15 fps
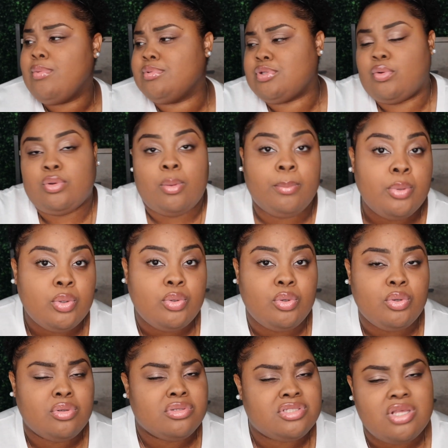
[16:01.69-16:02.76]
we was on the
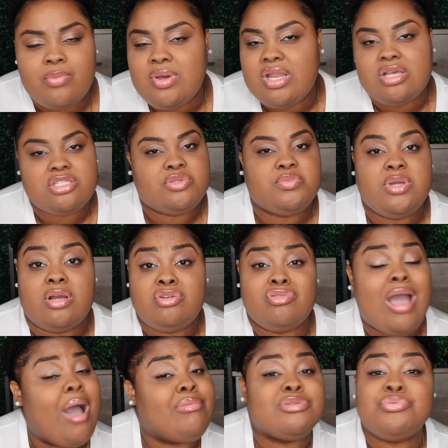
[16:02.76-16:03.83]
bulls, so what else are we gonna
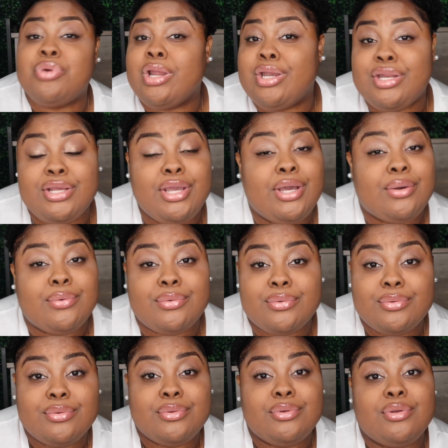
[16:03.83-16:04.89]
do? I was ready to go.
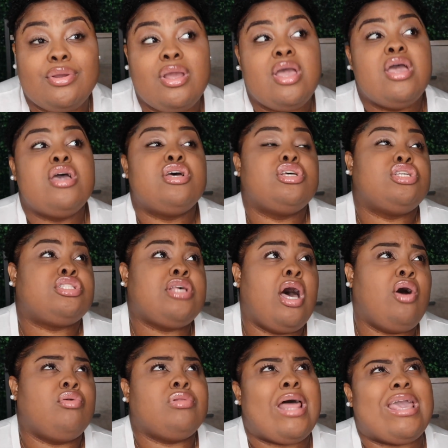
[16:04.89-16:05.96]

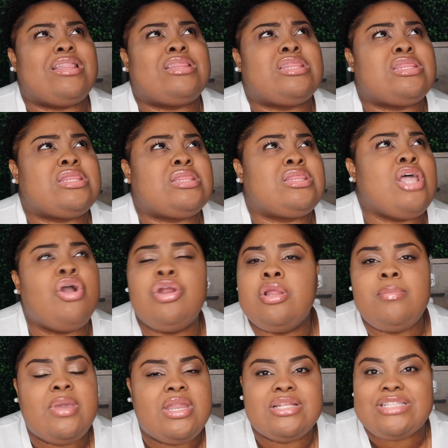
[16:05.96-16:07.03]
So like
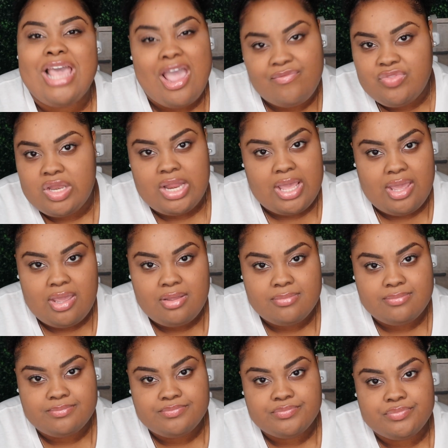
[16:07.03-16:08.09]
thirty minutes after that,
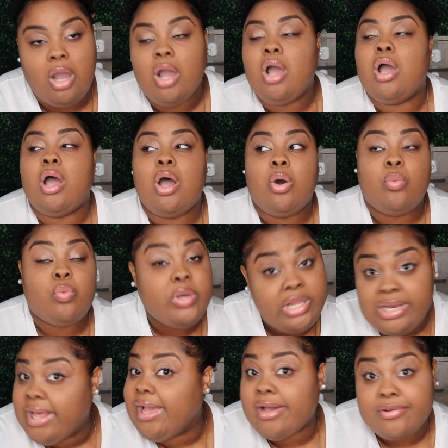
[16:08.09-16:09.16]
we
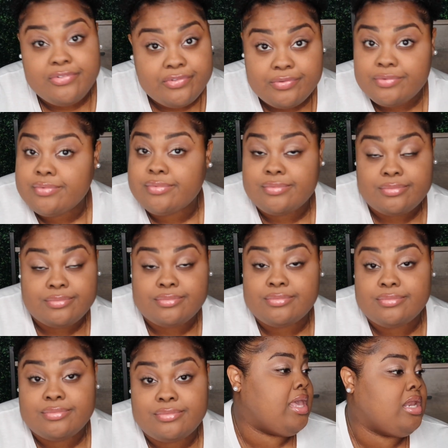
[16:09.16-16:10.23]
left.
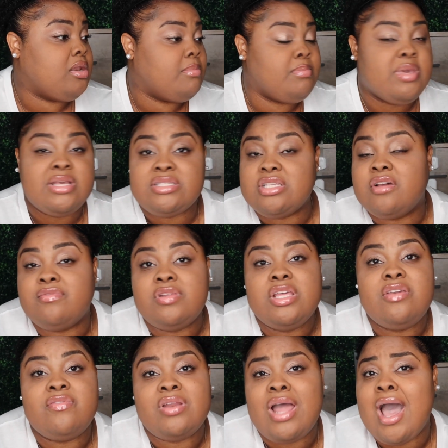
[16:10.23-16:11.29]
In the midst of
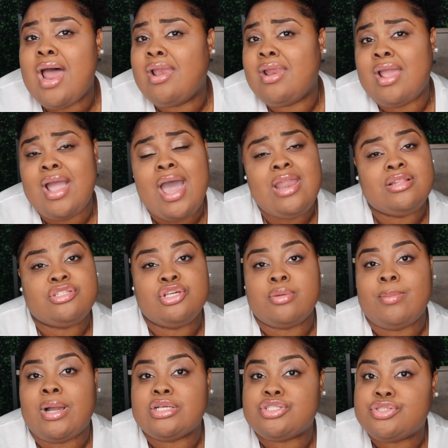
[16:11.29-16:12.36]
leaving out of that, I done took
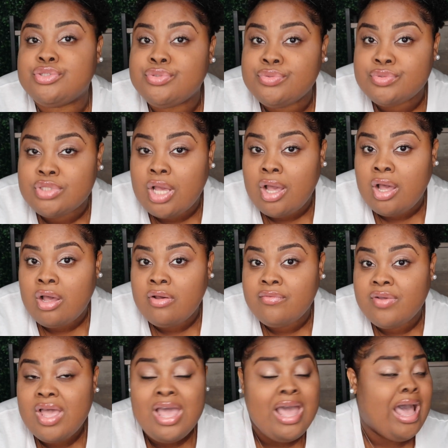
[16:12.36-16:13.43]
my shoes off.
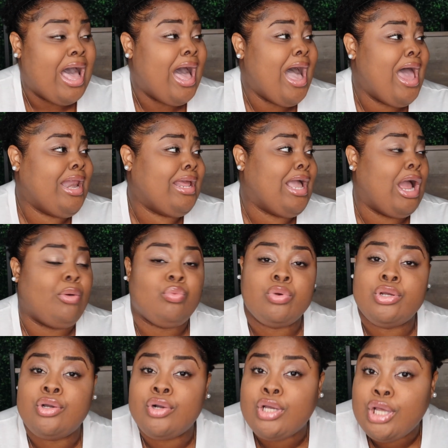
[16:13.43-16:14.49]
I done got
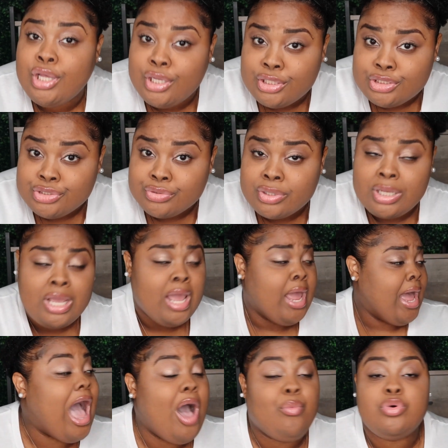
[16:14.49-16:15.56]
real country.
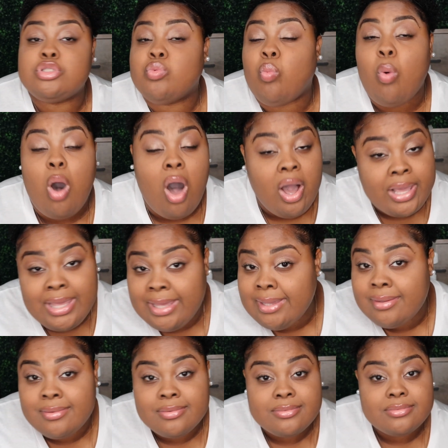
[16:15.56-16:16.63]
I was
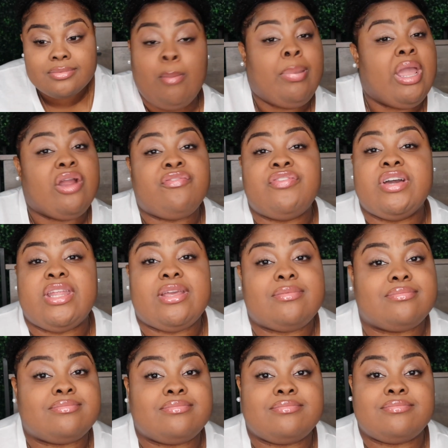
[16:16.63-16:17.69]
walking barefooted.
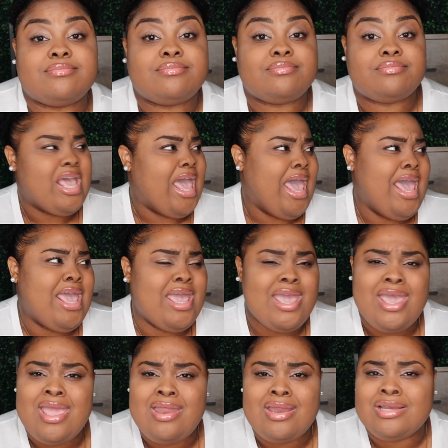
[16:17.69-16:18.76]

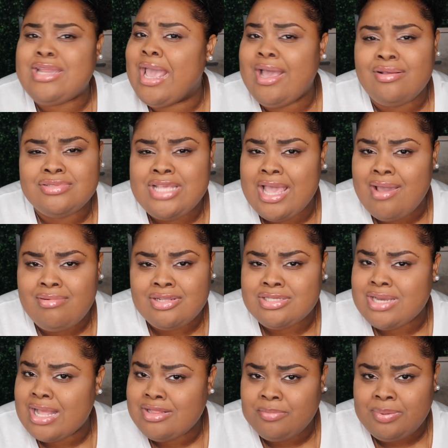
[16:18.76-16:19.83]
And downtown is
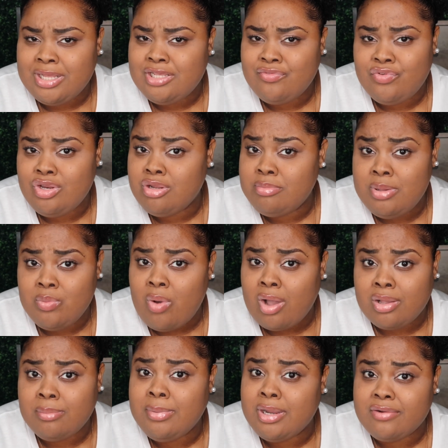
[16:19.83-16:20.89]
not the place for you to be
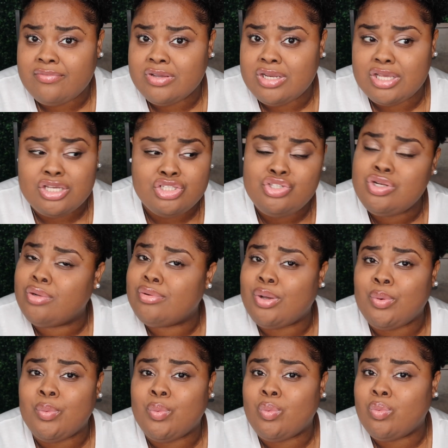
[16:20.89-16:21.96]
walking barefooted because you don't
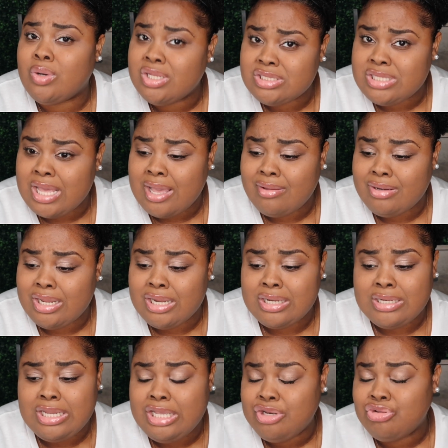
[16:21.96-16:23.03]
know what's down there.
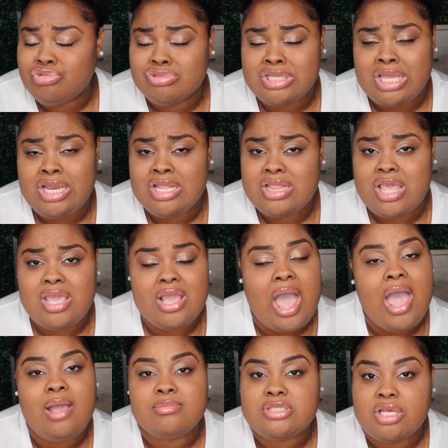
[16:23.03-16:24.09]
Needles, anything.
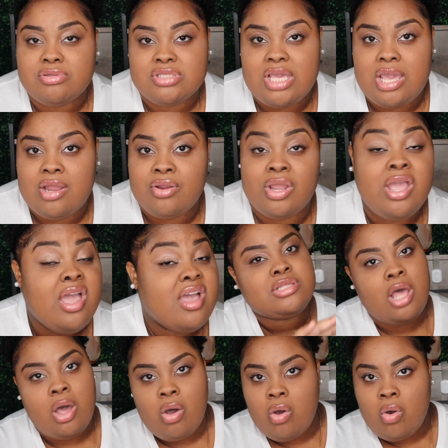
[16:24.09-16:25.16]
I am so scary.
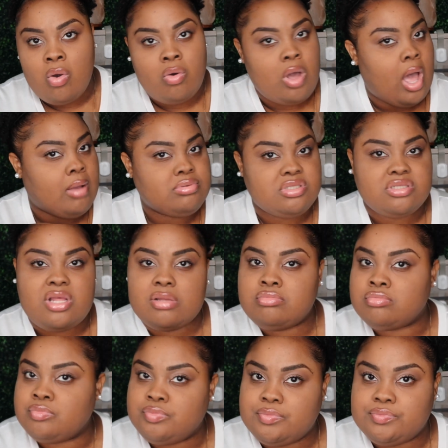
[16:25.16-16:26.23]
So I was just
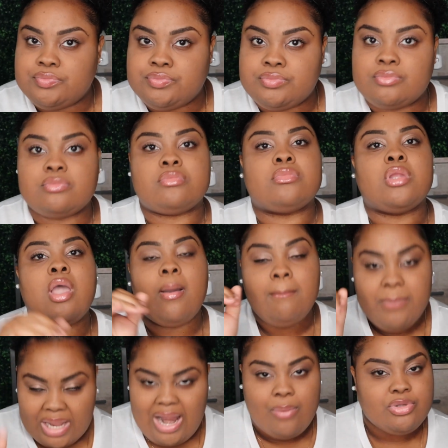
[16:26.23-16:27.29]
like, mm-mm.
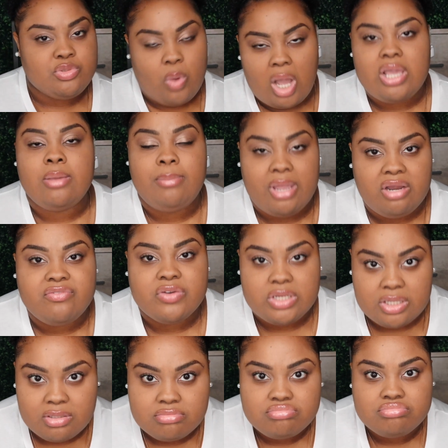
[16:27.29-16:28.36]
But I was walking
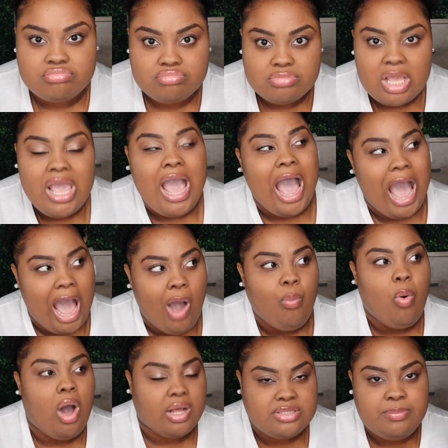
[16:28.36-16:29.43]
barefooted.
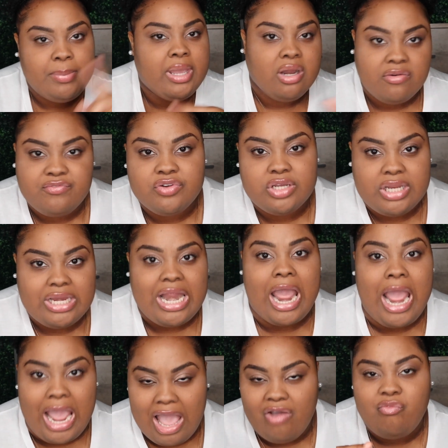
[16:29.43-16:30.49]
I walked barefooted
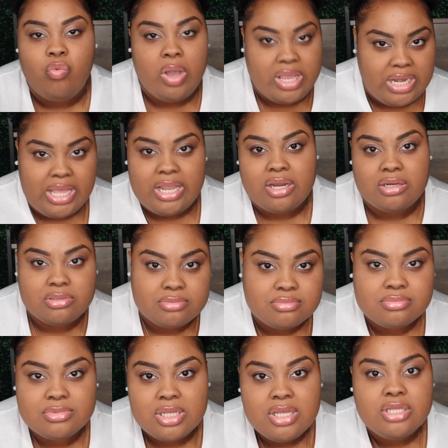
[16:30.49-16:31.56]
halfway there
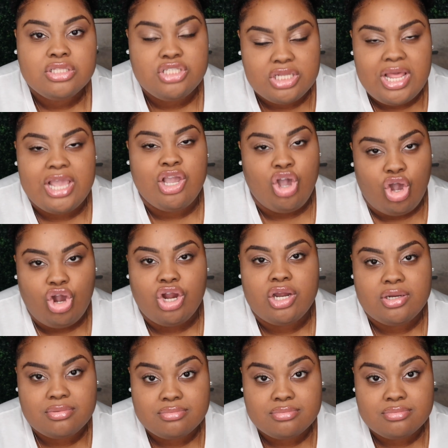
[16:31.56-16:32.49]
to that car